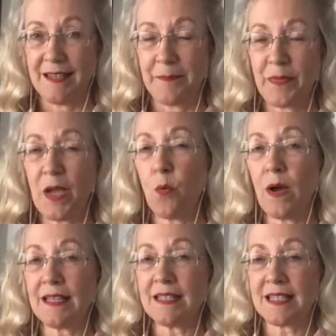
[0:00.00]
Now,
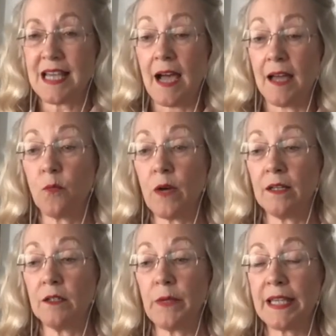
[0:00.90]
why is that?
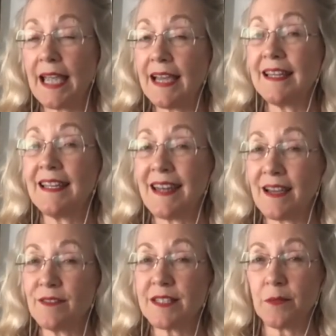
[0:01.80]
Well, we can't
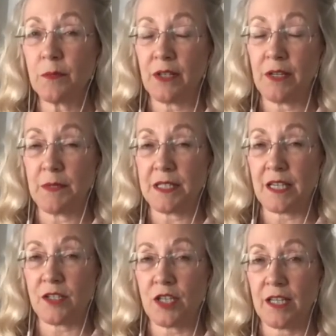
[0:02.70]
announce that we're in a
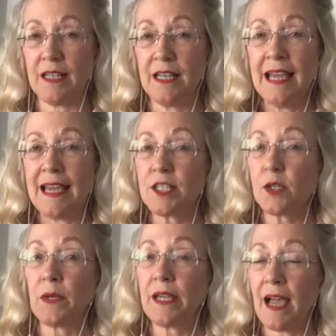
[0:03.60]
recession until
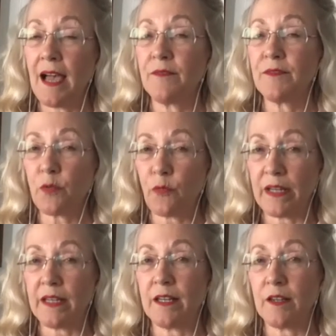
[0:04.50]
we have
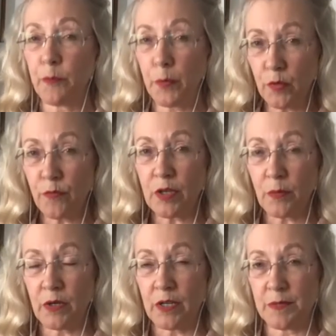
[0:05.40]
definitive proof that
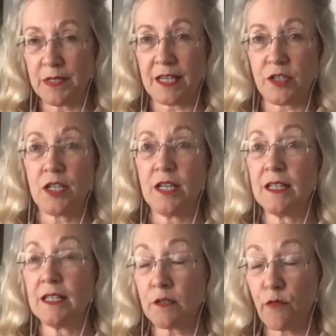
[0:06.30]
we're in a recession. And
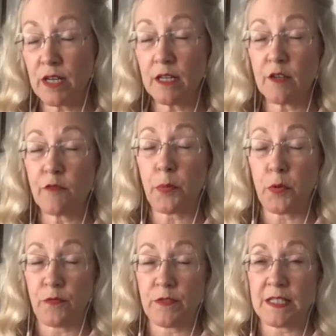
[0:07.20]
the definitive
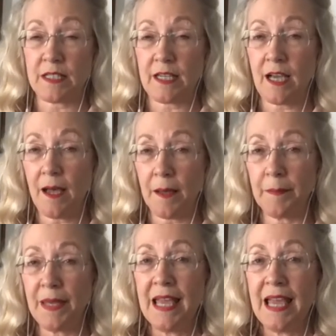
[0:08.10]
proof doesn't come
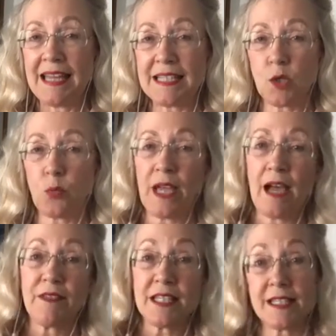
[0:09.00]
until we
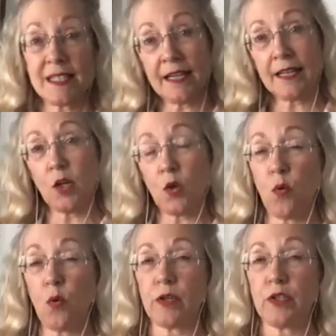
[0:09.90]
have the second
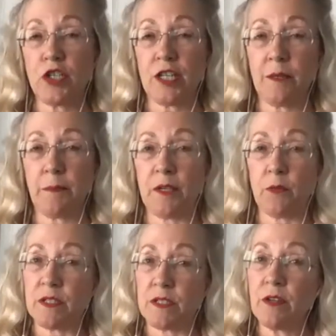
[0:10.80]
quarter GDP
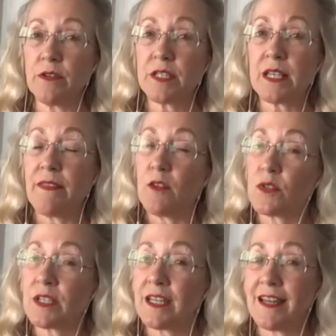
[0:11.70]
results, and
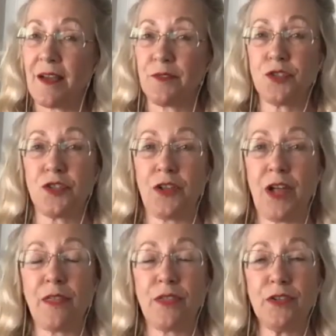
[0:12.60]
those get announced
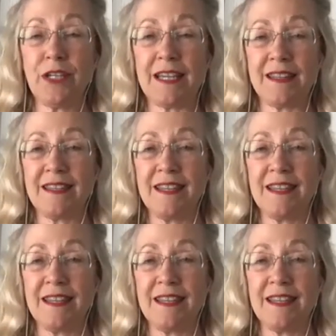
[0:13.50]
July 30th.